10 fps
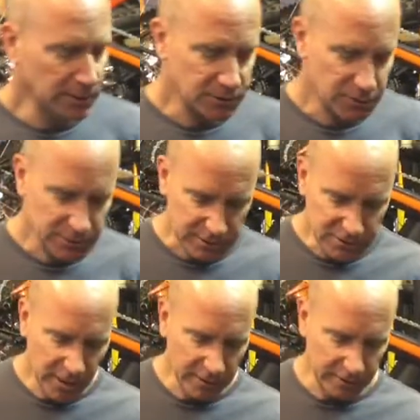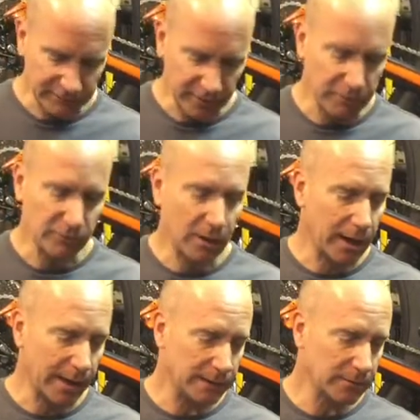It's just a ton of fun to
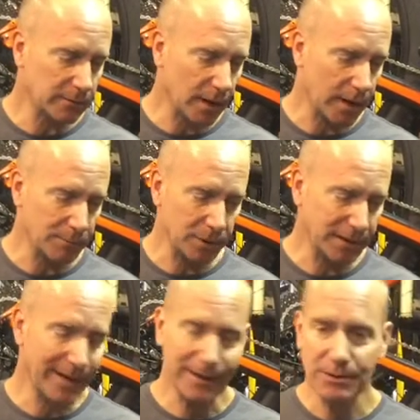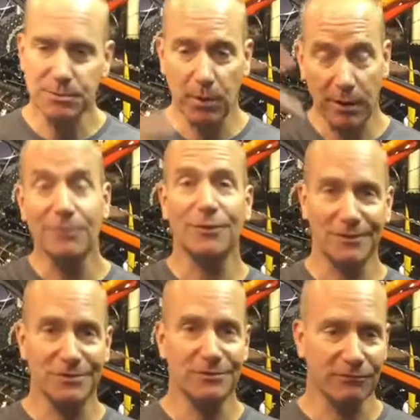ride. But again, it's part of
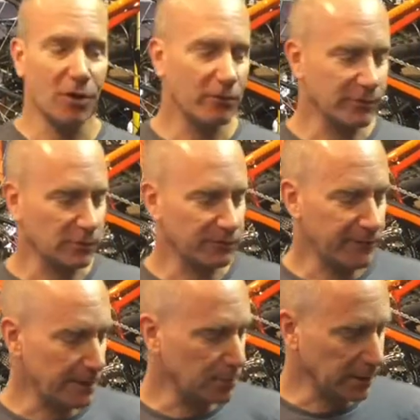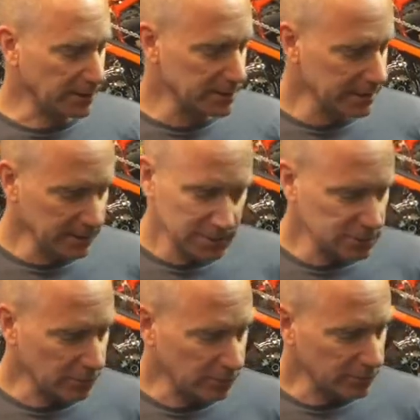what's evolving with fat bikes.
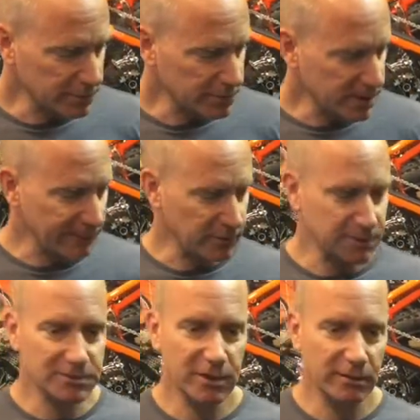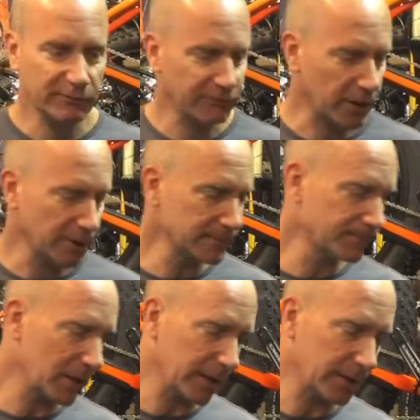So we're just having a ton of fun,
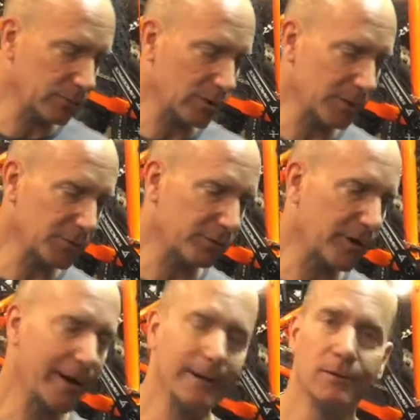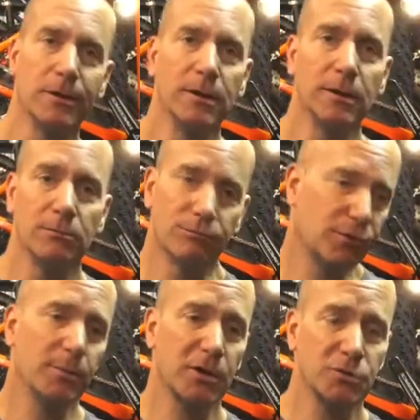and we're able to ride
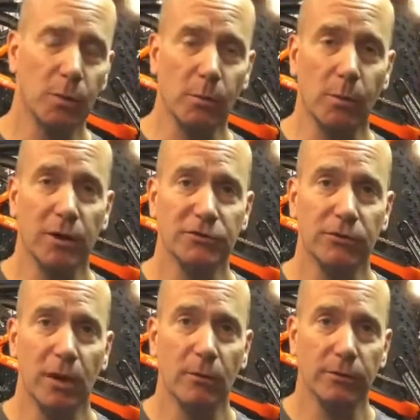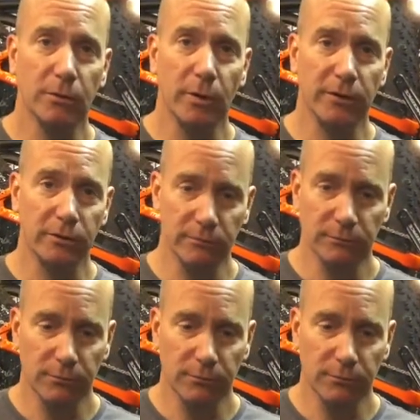pretty much when we want to, not when the weather